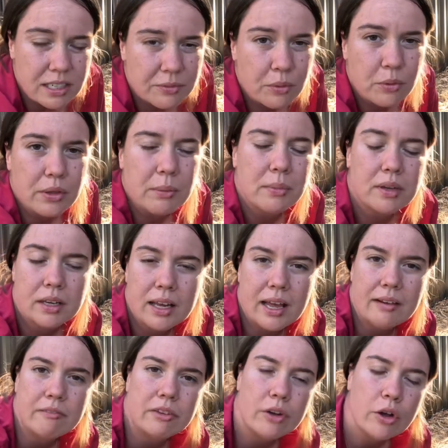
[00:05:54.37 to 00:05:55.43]
level. Then we're going to
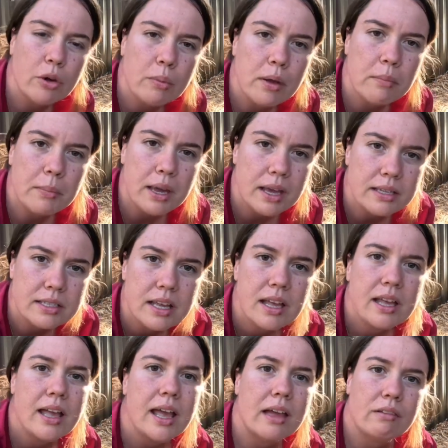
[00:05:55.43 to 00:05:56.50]
add an elbow piece
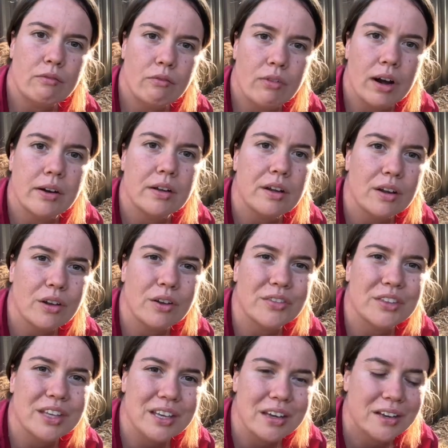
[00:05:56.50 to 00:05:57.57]
and run it along
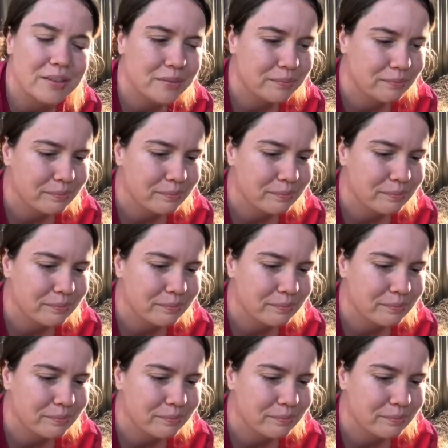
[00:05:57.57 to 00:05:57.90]
the yard.